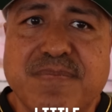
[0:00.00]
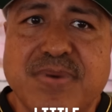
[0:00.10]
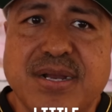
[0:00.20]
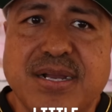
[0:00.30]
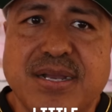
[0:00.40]

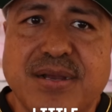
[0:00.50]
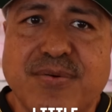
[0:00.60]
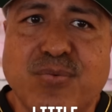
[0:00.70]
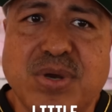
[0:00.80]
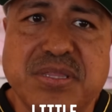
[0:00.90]
saw your
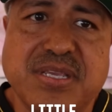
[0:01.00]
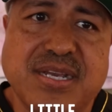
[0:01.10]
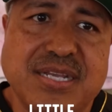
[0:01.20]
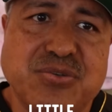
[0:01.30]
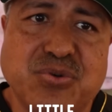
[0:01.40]
dad. One
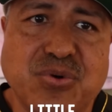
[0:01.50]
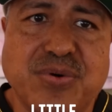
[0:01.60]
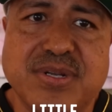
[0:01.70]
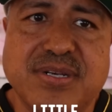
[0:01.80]
thing I do know,